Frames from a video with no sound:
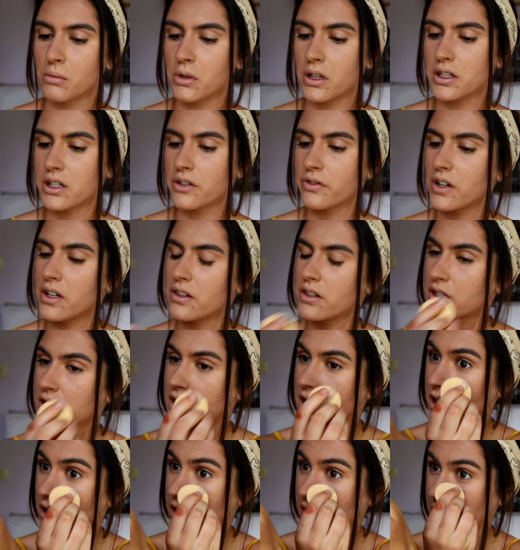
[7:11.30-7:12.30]
Plus I find this
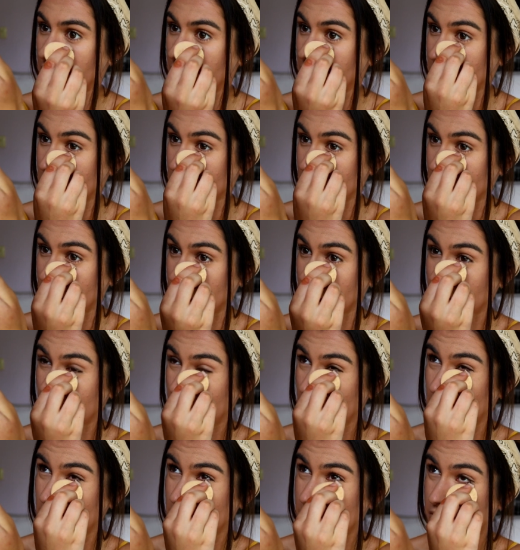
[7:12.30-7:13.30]
technique of just like
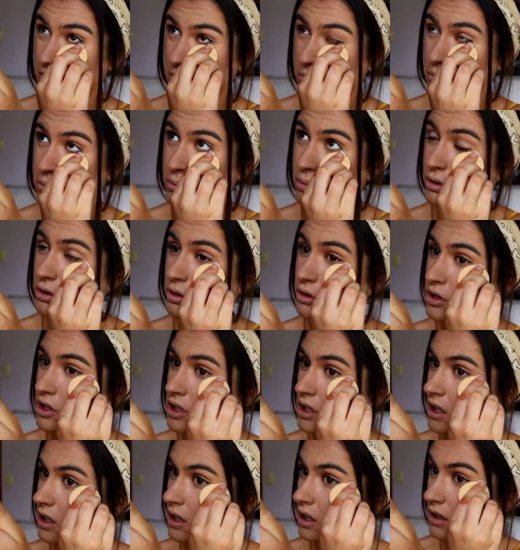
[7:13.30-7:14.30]
kind of
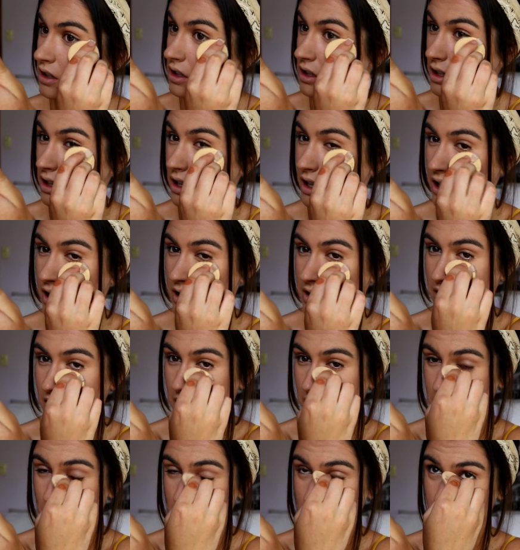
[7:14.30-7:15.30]
pushing it under the eyes,
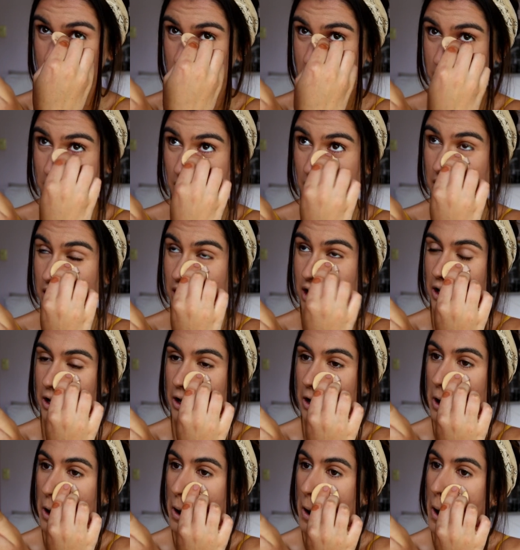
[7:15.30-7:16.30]
like setting
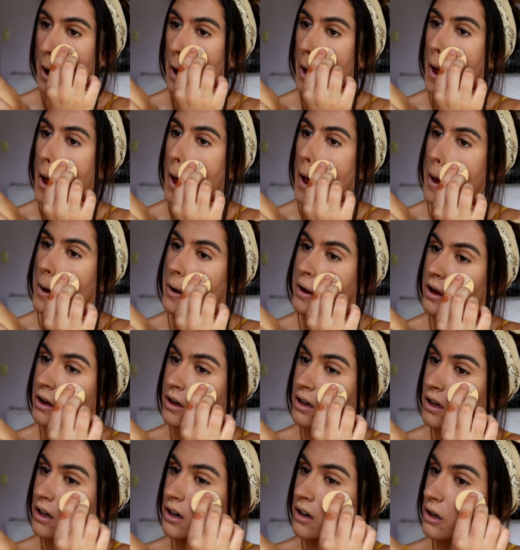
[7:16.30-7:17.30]
it,
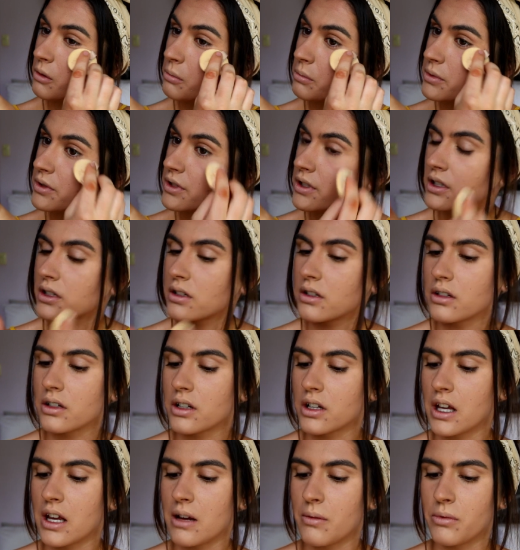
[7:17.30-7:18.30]
helps
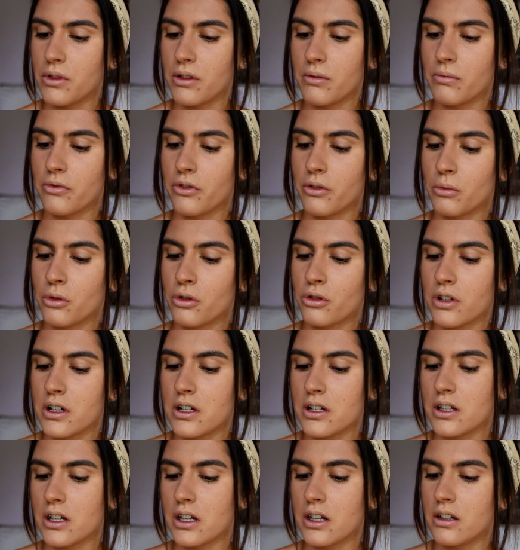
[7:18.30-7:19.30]
keep them from
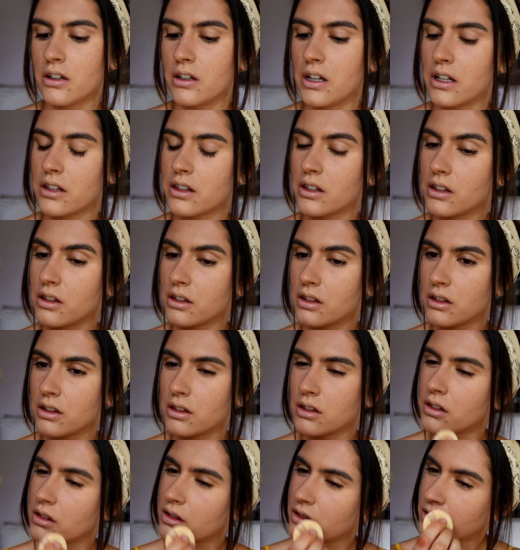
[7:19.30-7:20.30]
creasing. Like
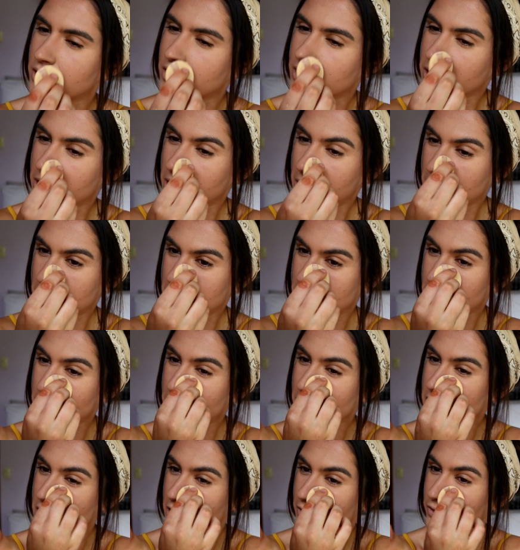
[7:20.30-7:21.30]
that's the
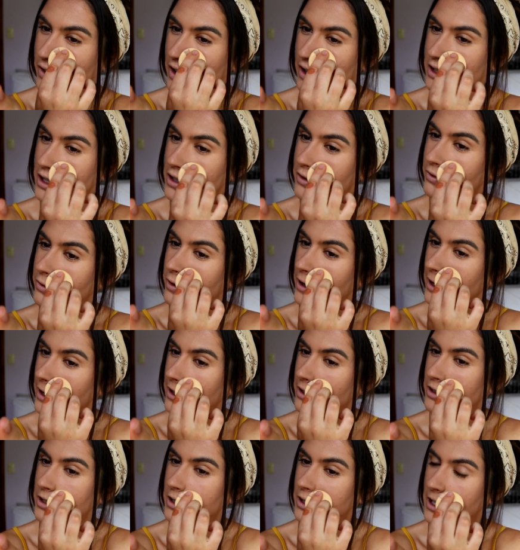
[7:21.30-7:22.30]
most effective
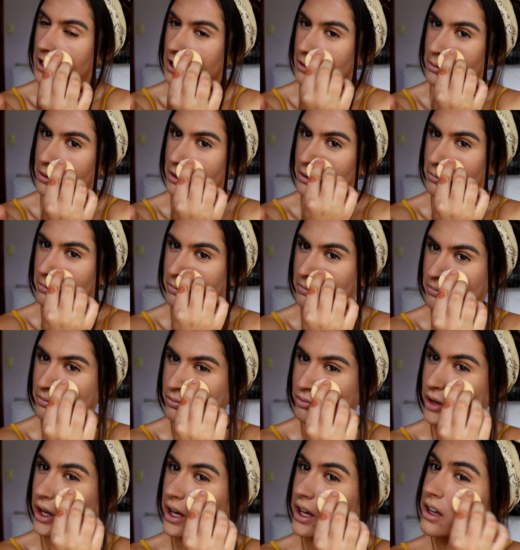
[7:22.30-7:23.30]
way to keep
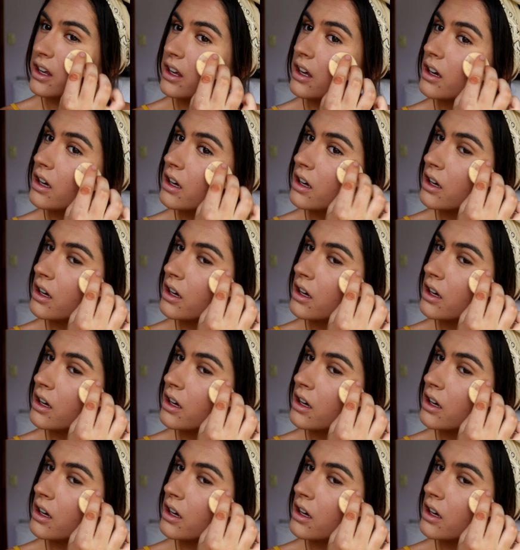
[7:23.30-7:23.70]
them like